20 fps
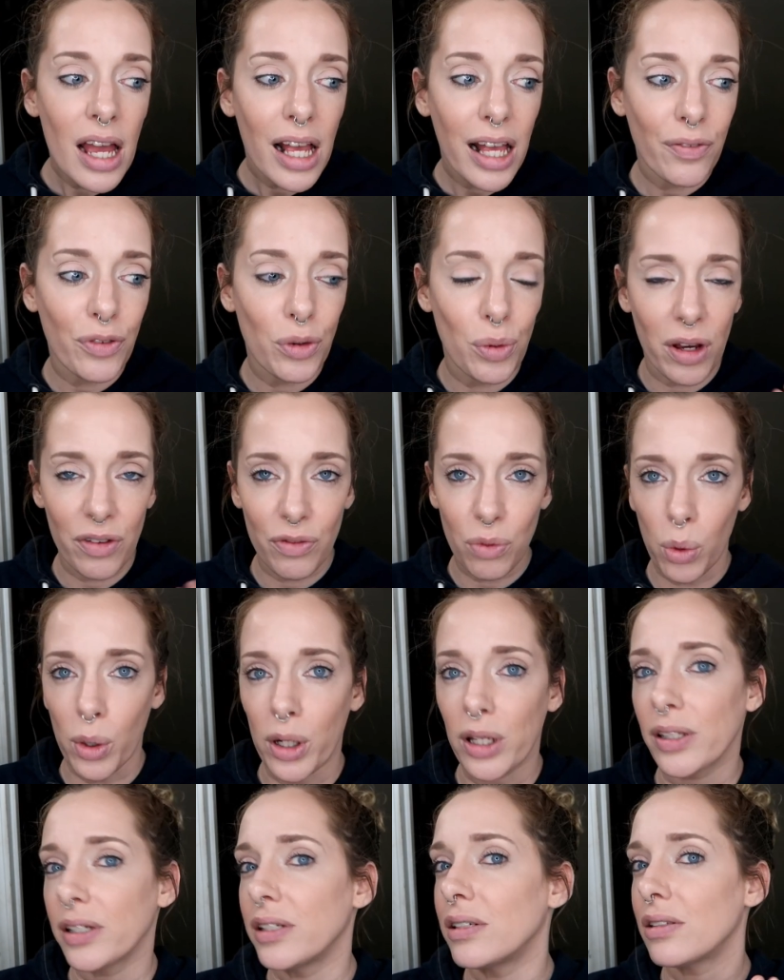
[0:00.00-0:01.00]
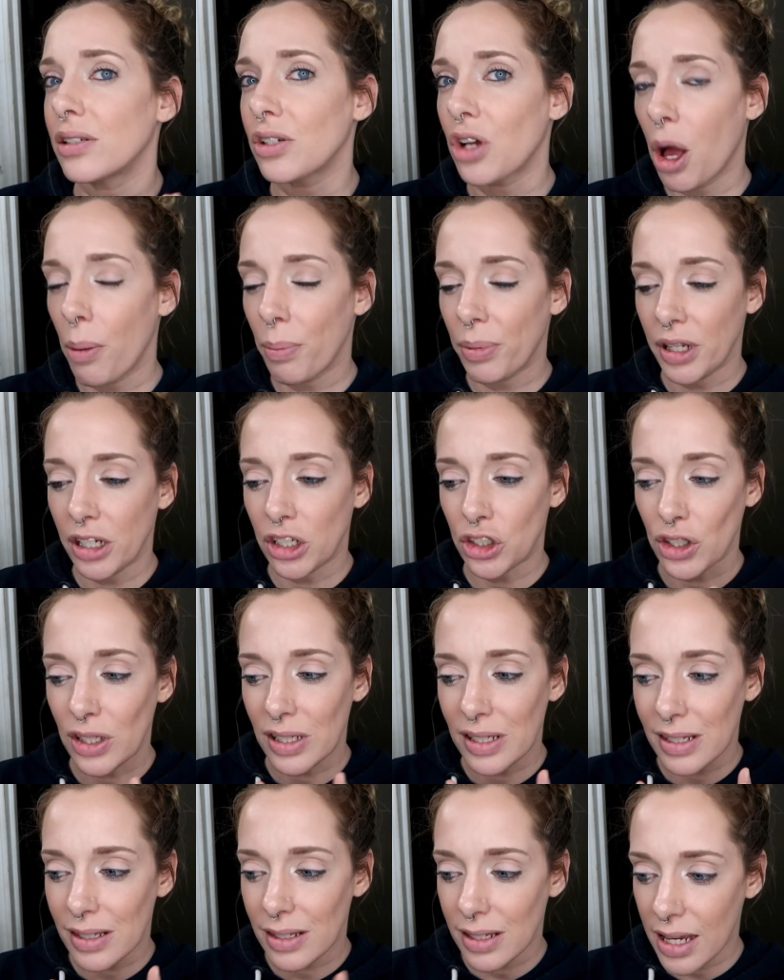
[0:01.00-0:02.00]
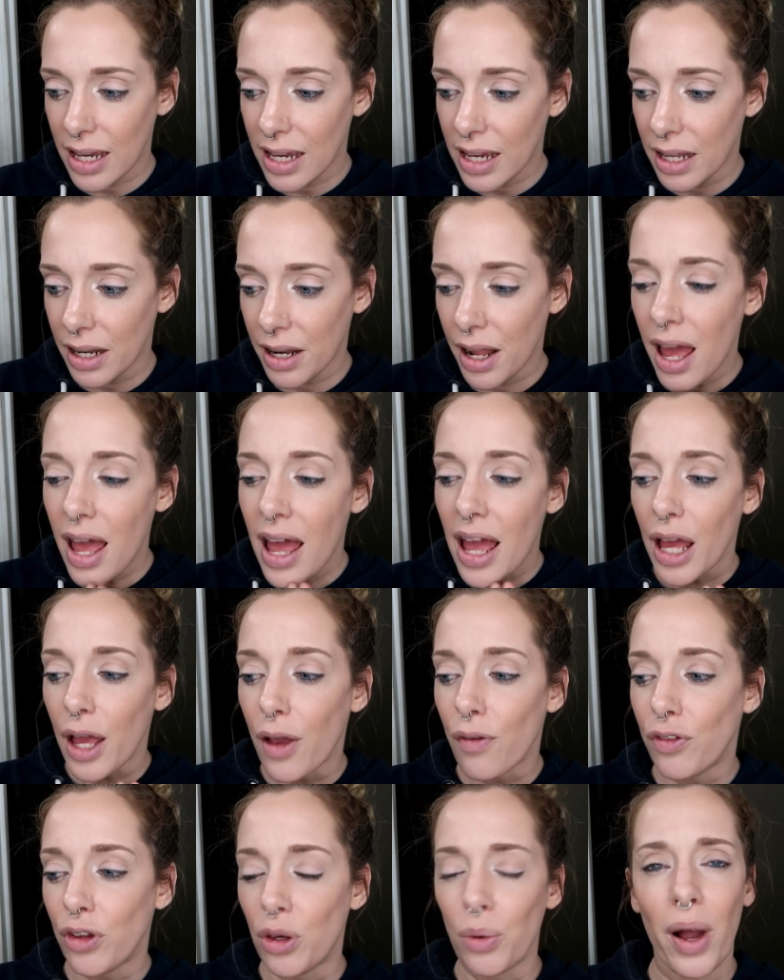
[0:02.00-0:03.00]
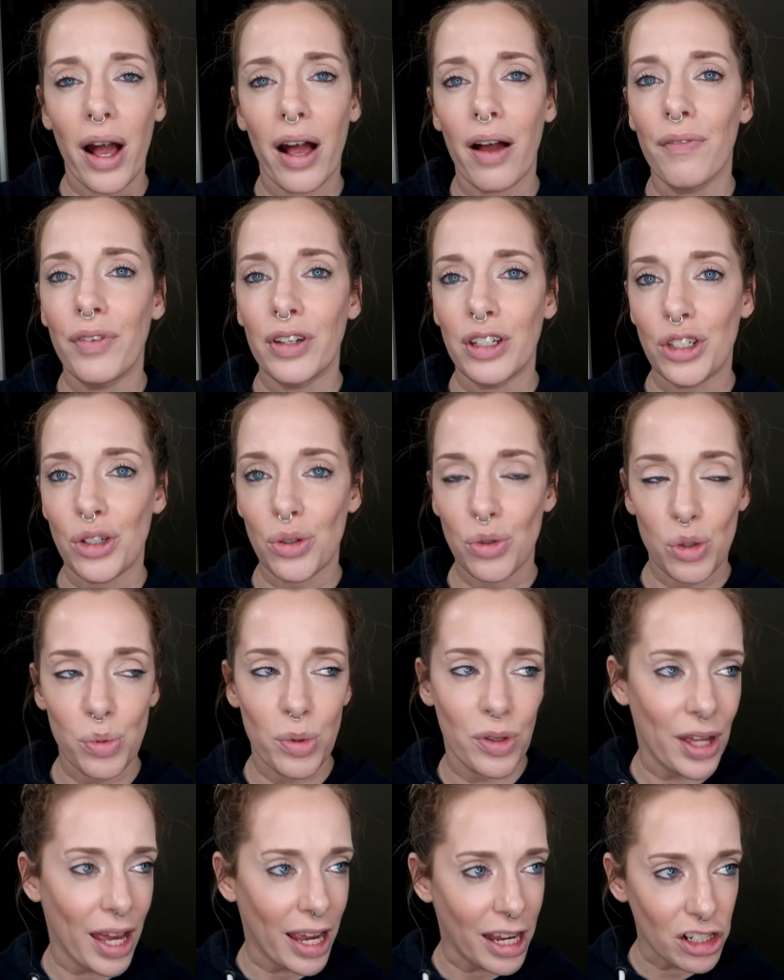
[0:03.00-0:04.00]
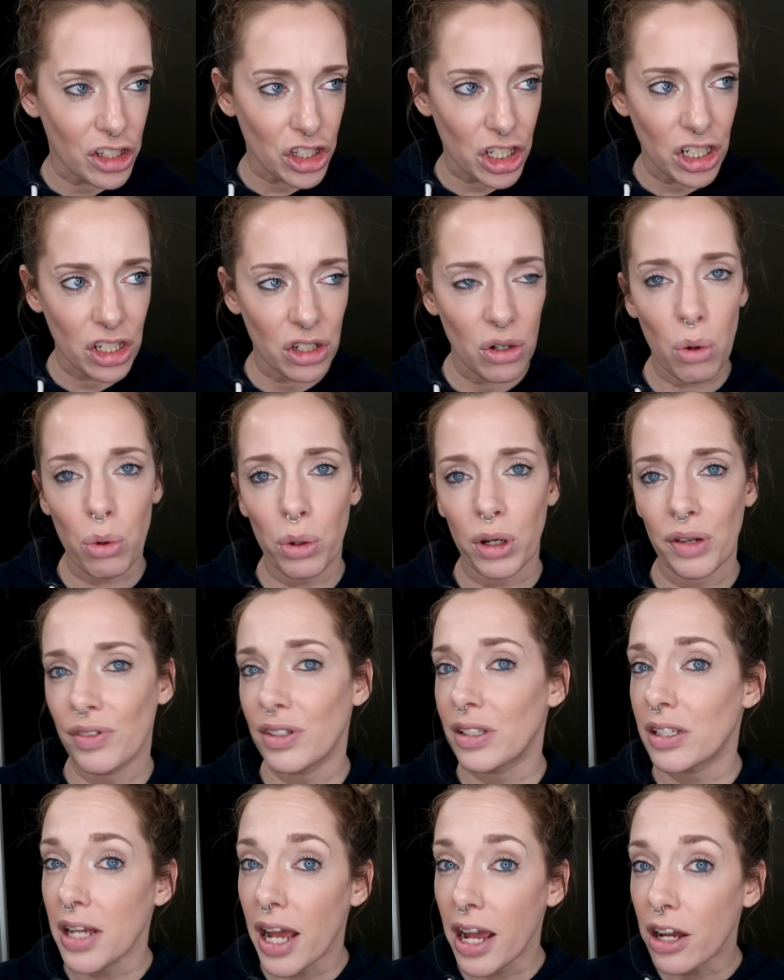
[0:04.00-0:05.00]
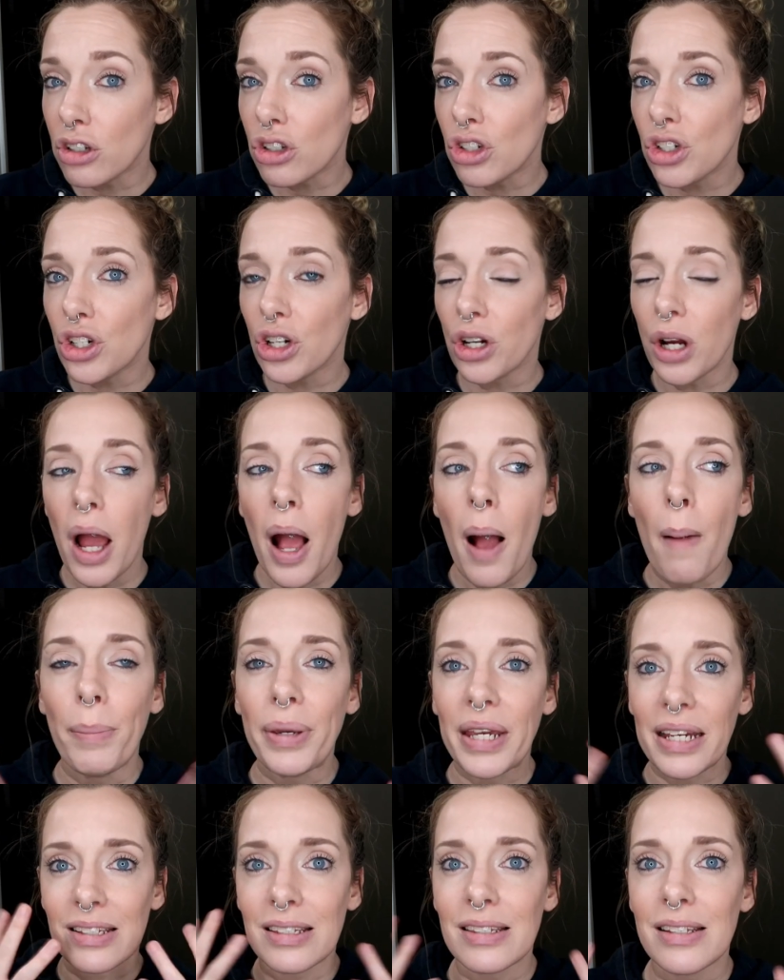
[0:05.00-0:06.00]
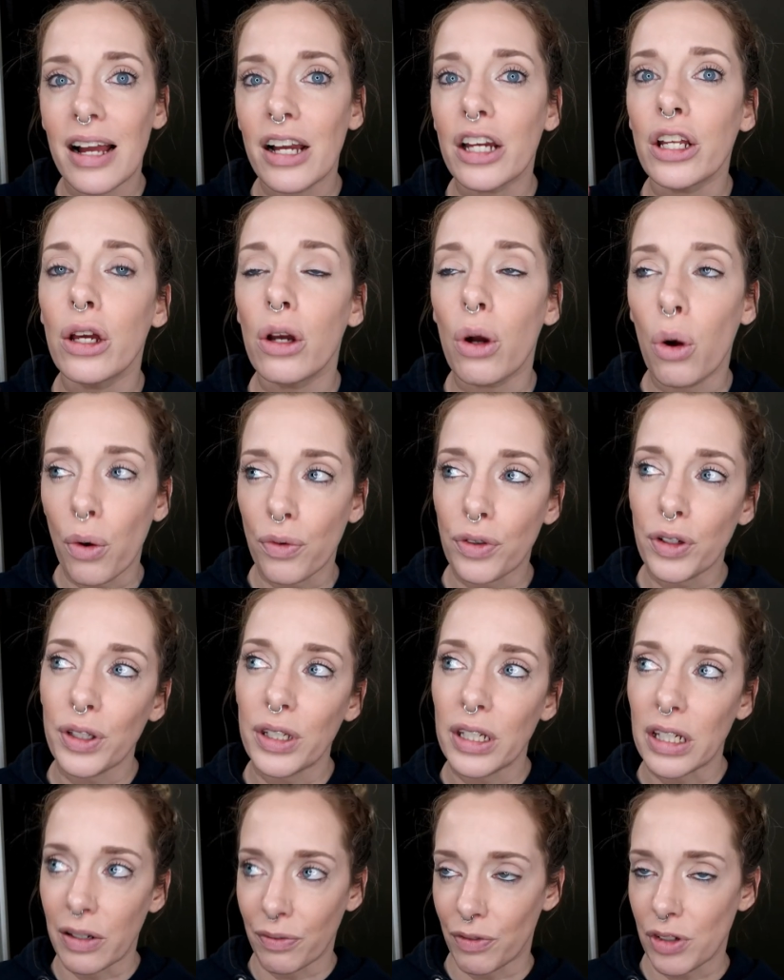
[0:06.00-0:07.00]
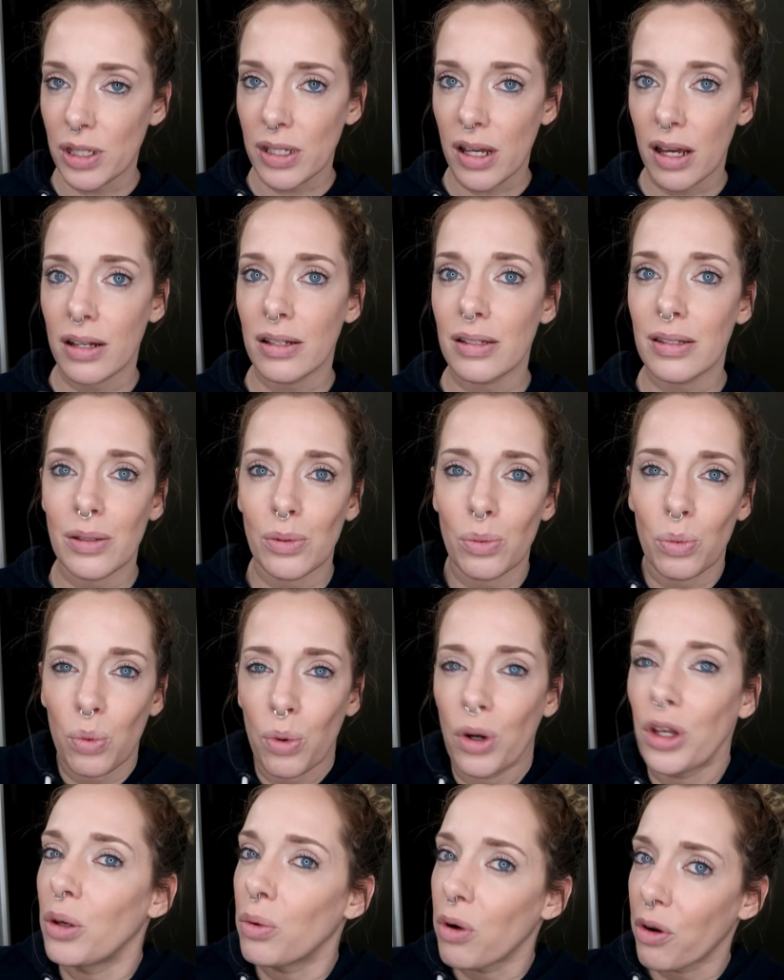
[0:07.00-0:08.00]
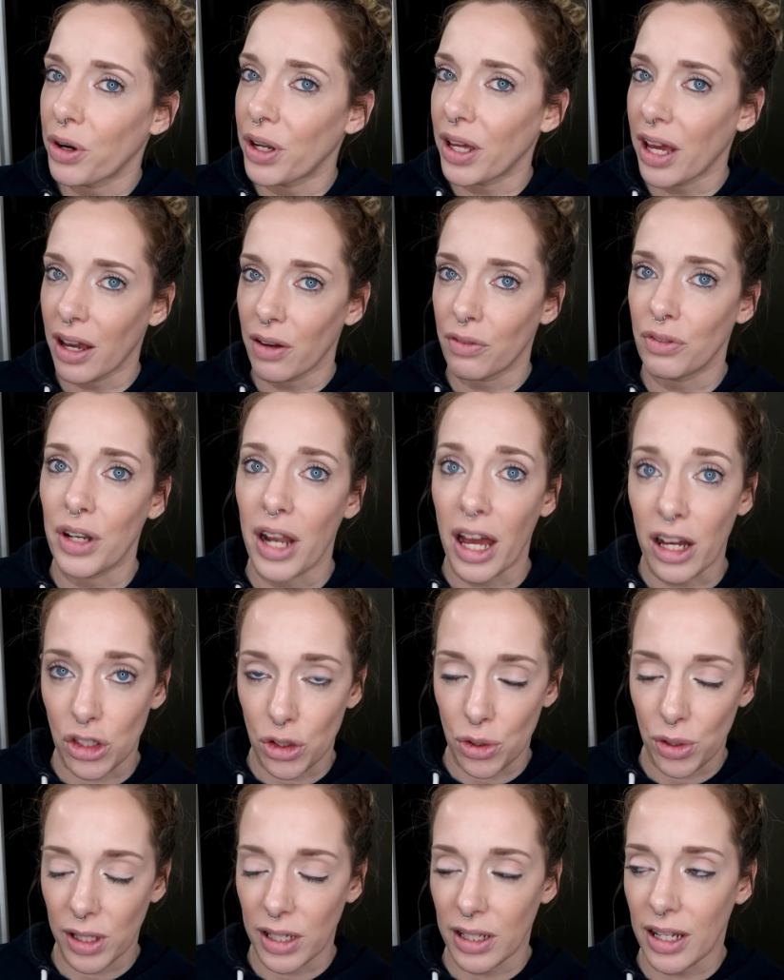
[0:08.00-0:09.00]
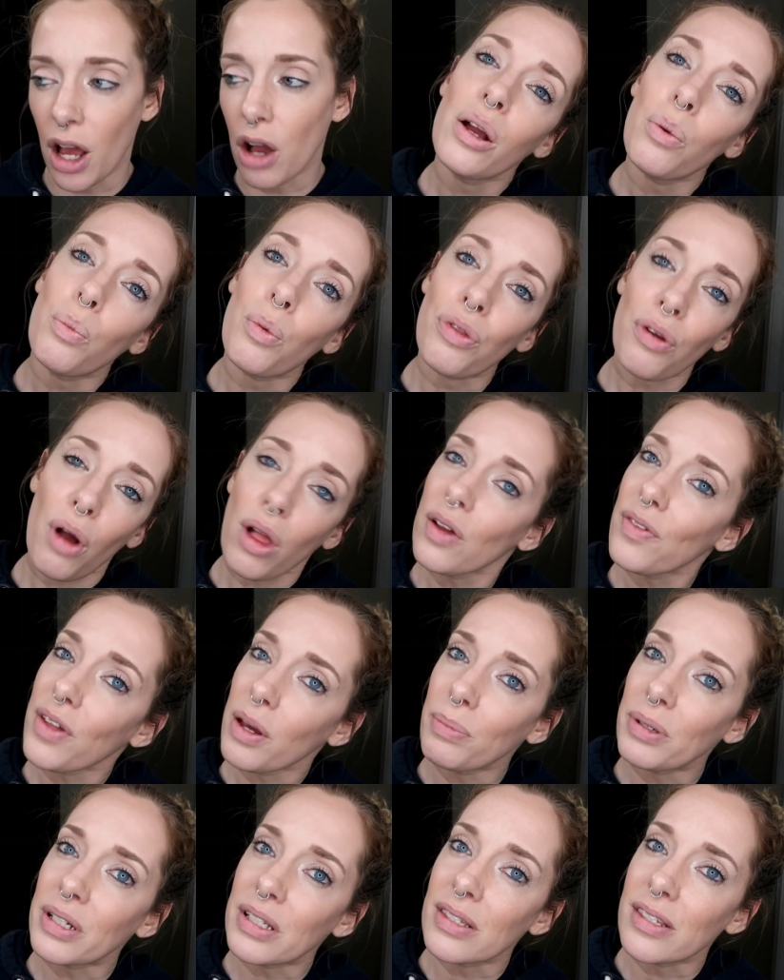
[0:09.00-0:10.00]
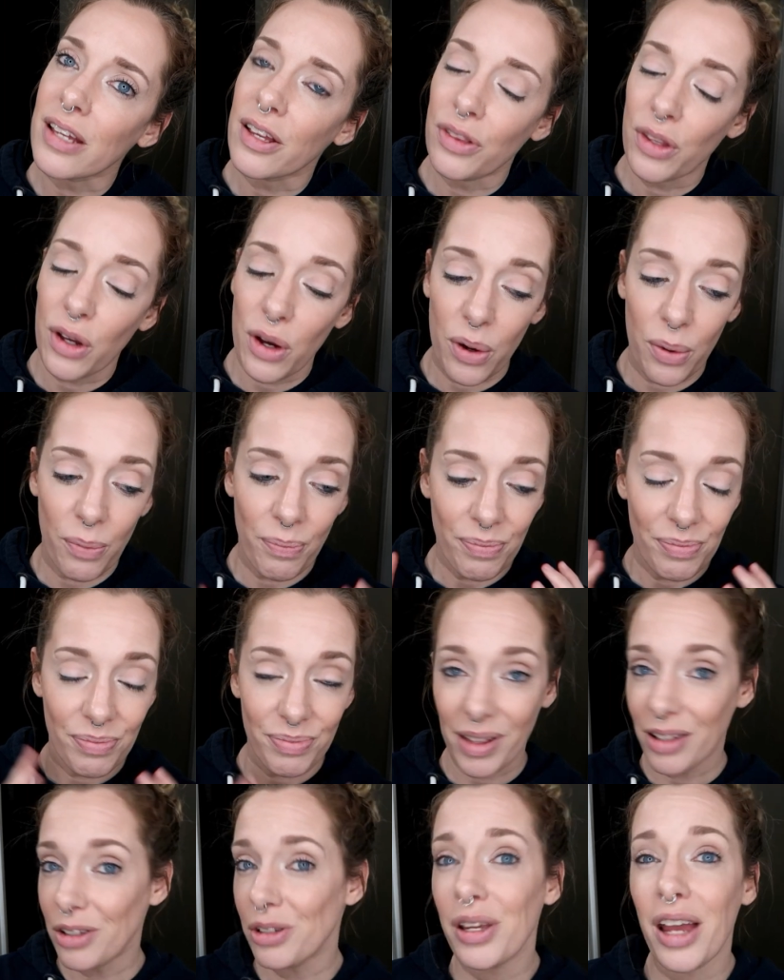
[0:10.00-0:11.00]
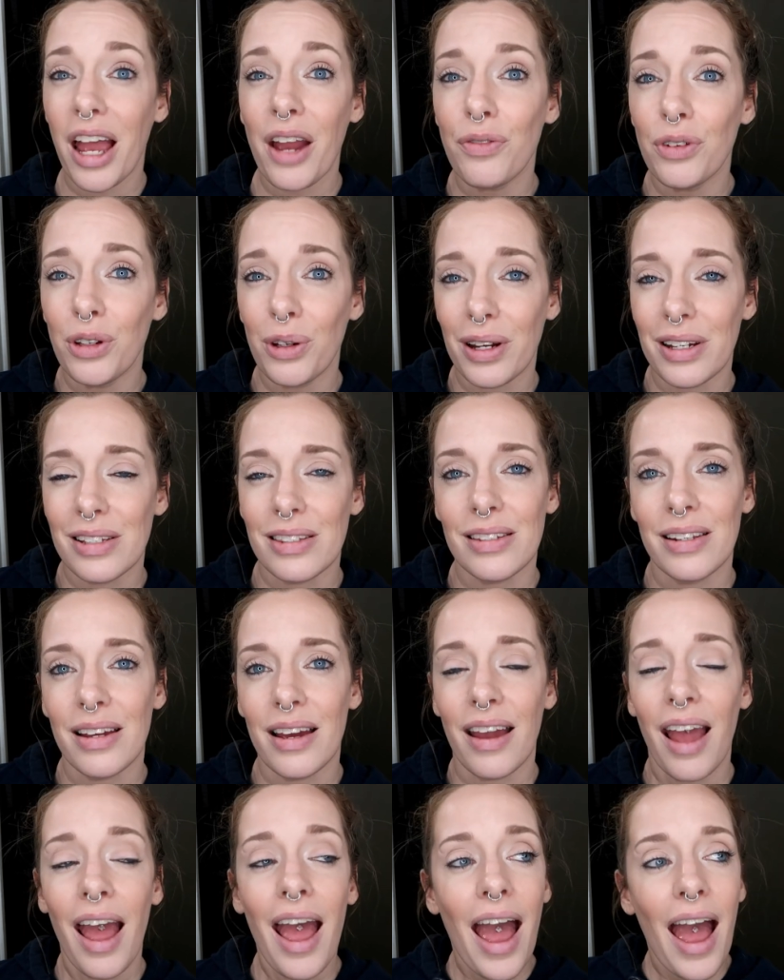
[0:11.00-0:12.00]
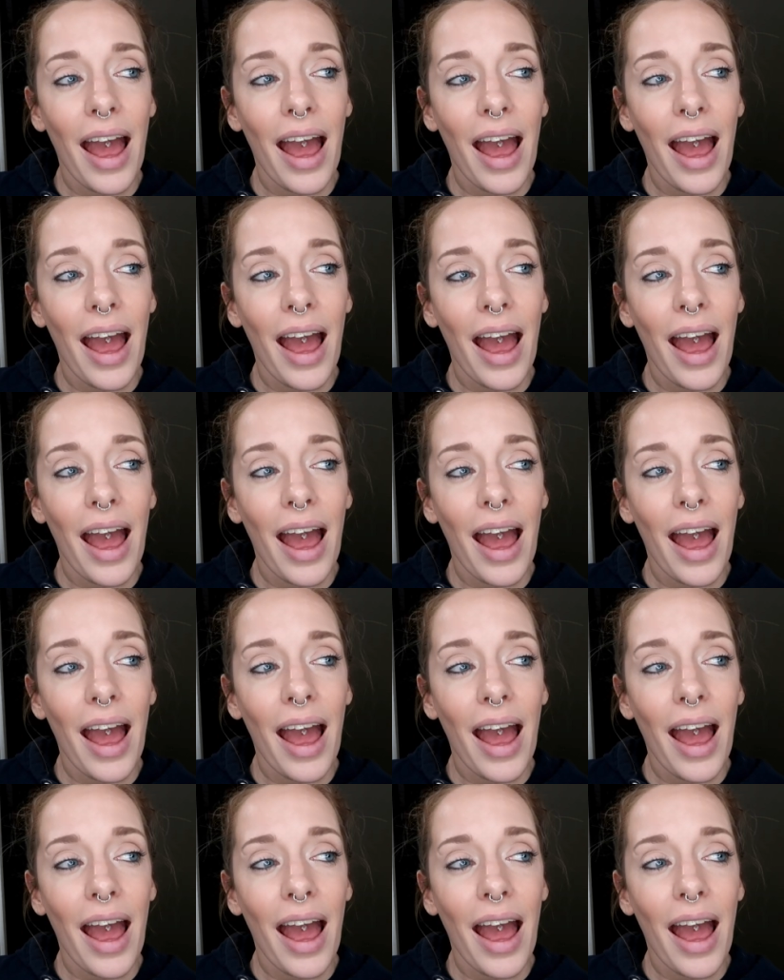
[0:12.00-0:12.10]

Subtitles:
If you have oily to combination skin, if you have issues with aging or even texture, because it's not gonna overly emphasize what you already have naturally. With all that being said though, that's all I have for you guys today.